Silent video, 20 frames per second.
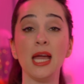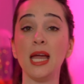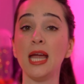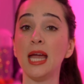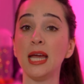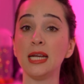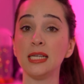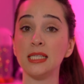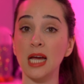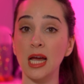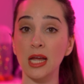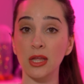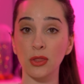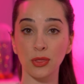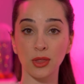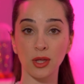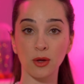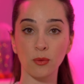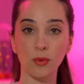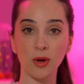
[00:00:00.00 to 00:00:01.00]
And I
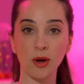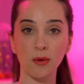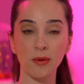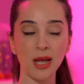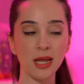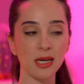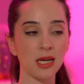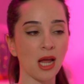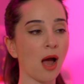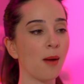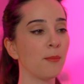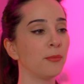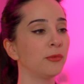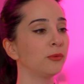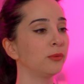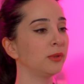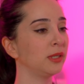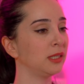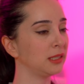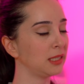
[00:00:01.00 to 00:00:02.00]
think we're ready. I'm
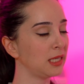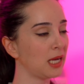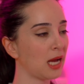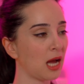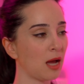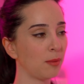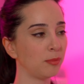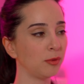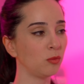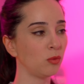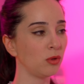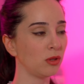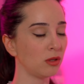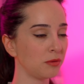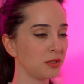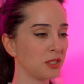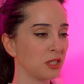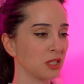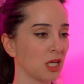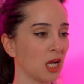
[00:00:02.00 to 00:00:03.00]
really happy with the
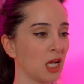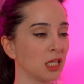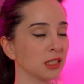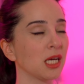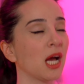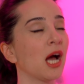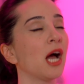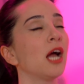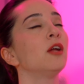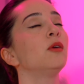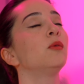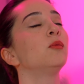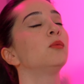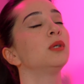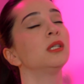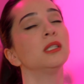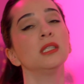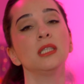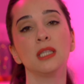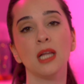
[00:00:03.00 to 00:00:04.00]
result. I
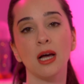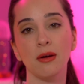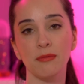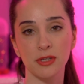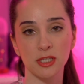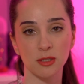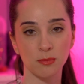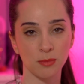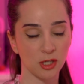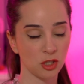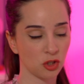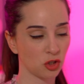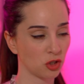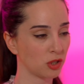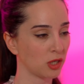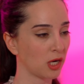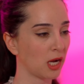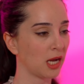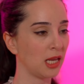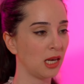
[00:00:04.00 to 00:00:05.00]
really love this
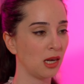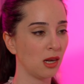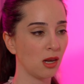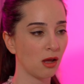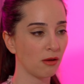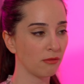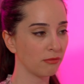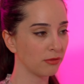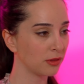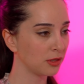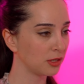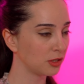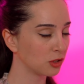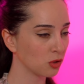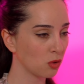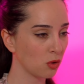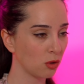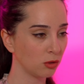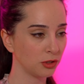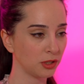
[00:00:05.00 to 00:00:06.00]
picture. I love this
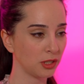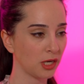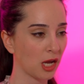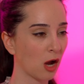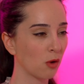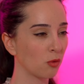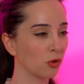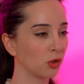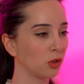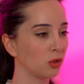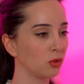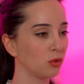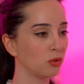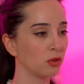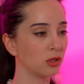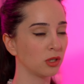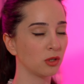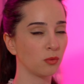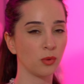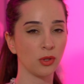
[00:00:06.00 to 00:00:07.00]
golden hour
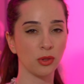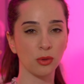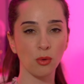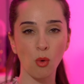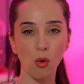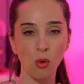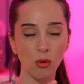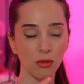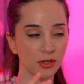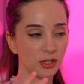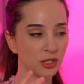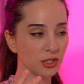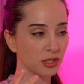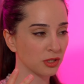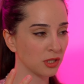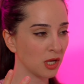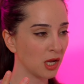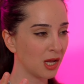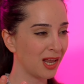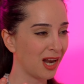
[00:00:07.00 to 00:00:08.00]
look with all
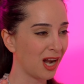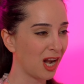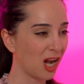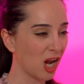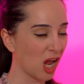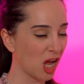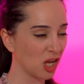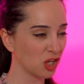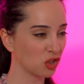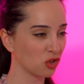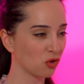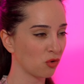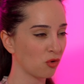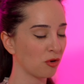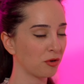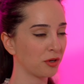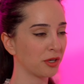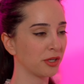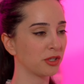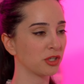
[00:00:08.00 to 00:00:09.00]
this lush
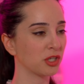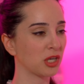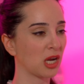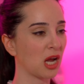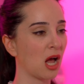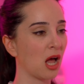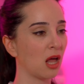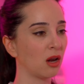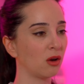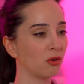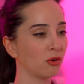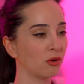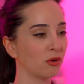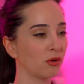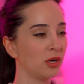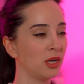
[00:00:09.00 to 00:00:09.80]
orange color